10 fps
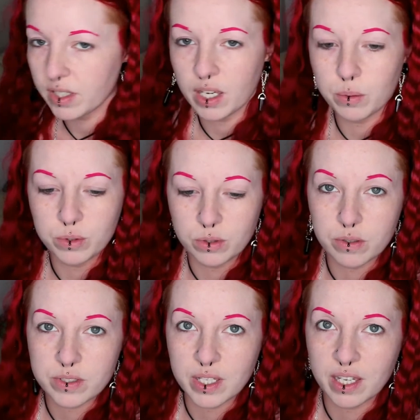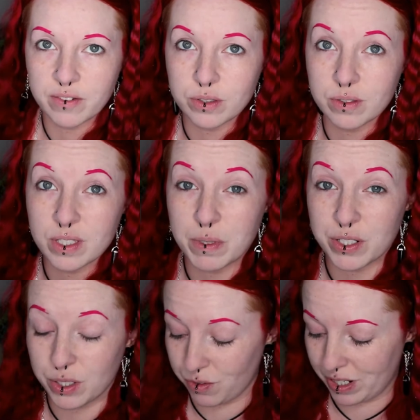I would not say I've done an
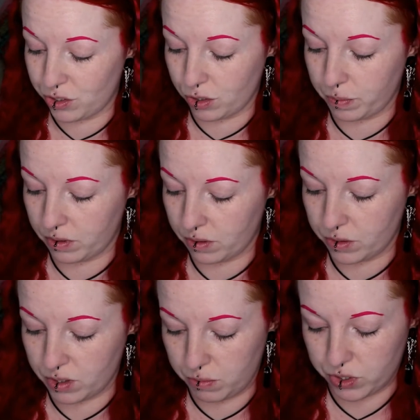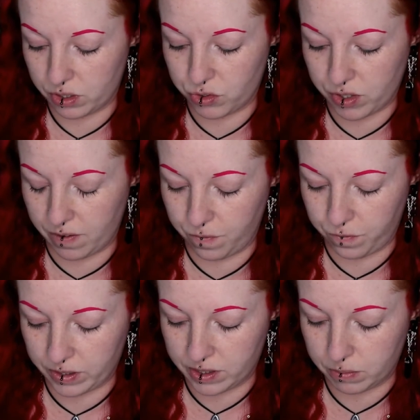especially great job with those, so I'm just going to try and
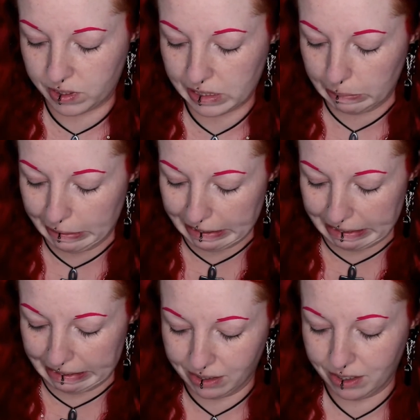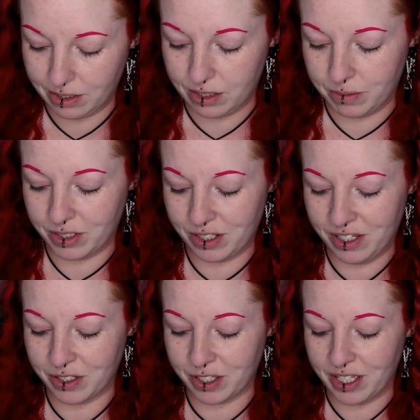fix them a little bit.
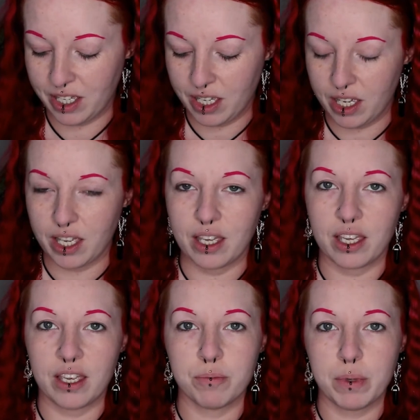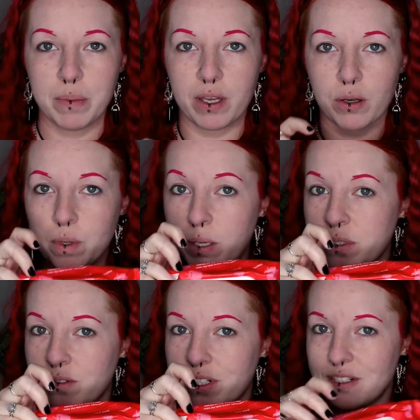Look, even my makeup
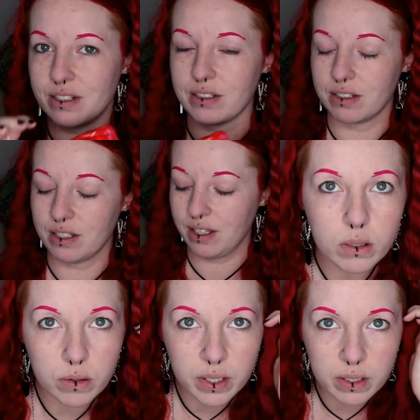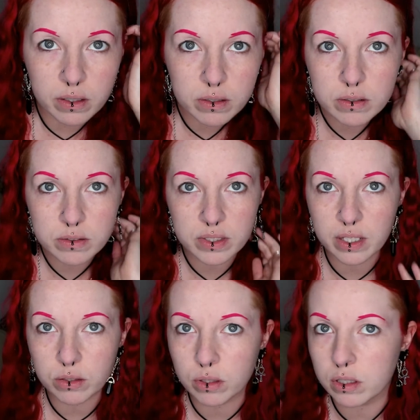wipes are red. Okay, so they
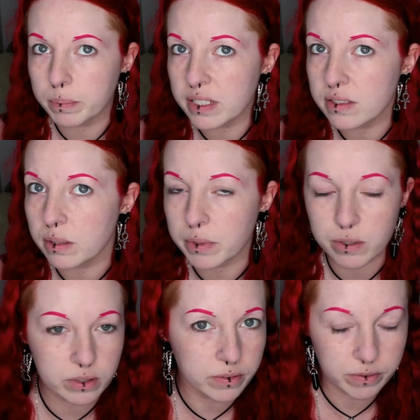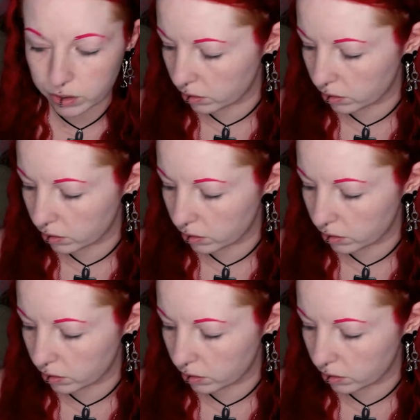are not the best eyebrows I've ever